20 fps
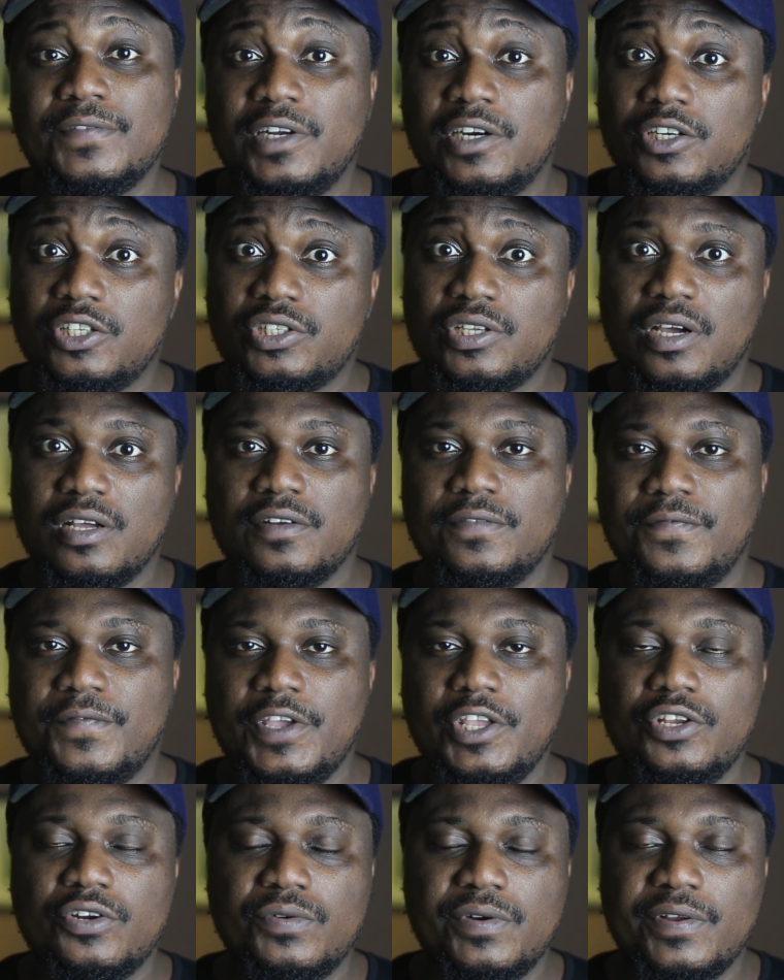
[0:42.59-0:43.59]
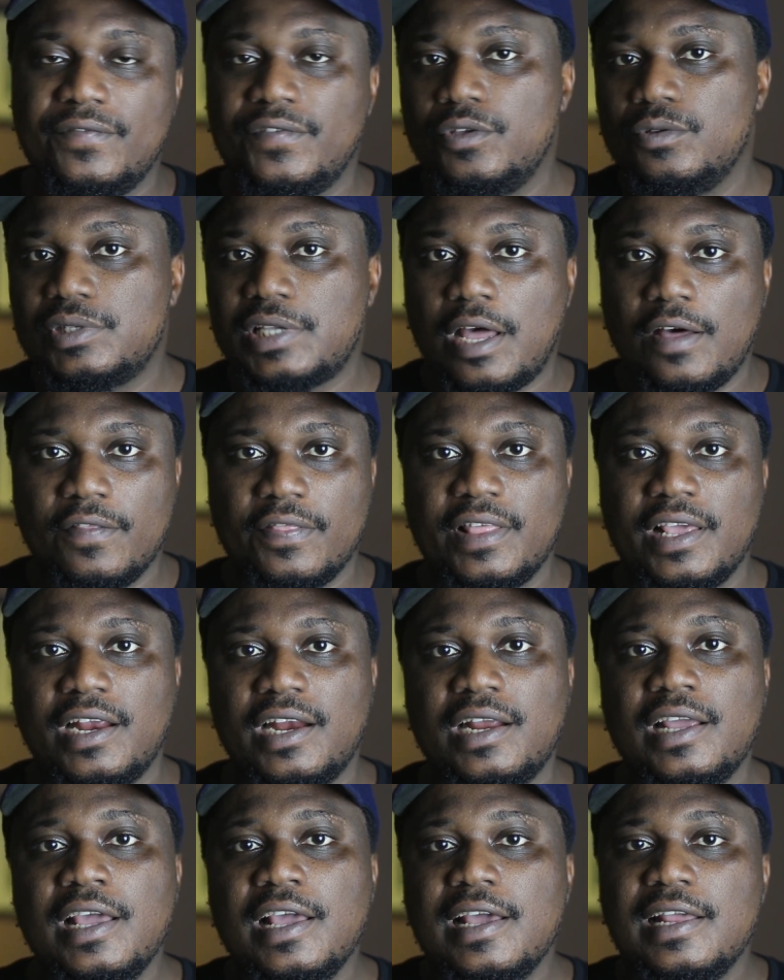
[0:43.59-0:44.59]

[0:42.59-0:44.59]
There are a ton of video reviews out there